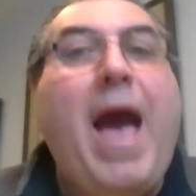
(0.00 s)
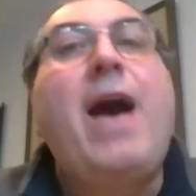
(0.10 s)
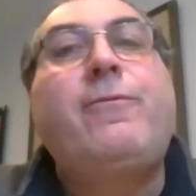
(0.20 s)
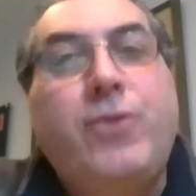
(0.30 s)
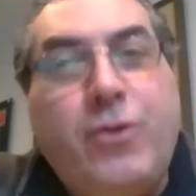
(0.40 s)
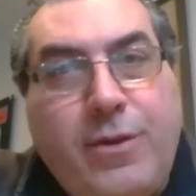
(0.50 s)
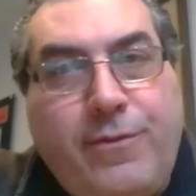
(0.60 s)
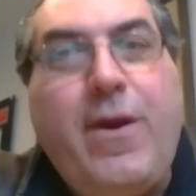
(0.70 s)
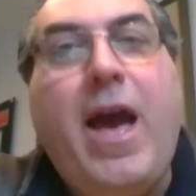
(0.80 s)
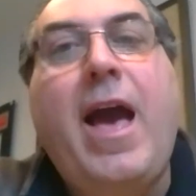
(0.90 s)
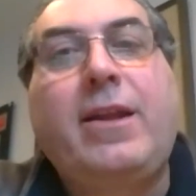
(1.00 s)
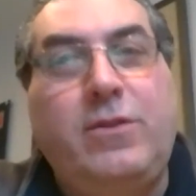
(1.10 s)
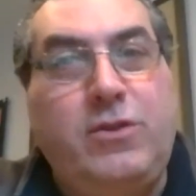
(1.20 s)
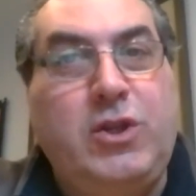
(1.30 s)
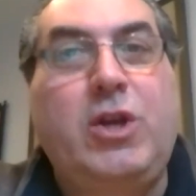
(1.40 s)
after the fact,
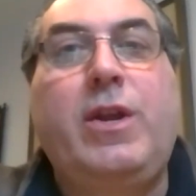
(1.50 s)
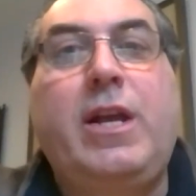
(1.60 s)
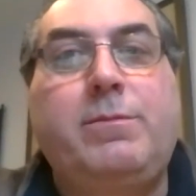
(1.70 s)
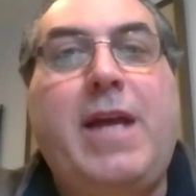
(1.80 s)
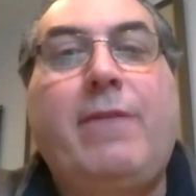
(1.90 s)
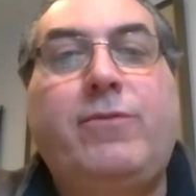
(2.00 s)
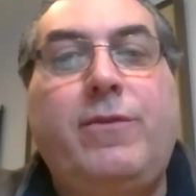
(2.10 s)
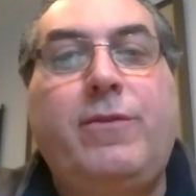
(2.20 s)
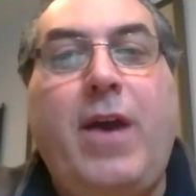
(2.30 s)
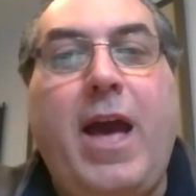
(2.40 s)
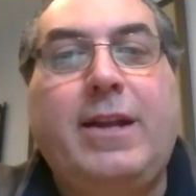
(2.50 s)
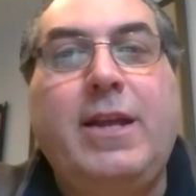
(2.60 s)
the security comes after the fact,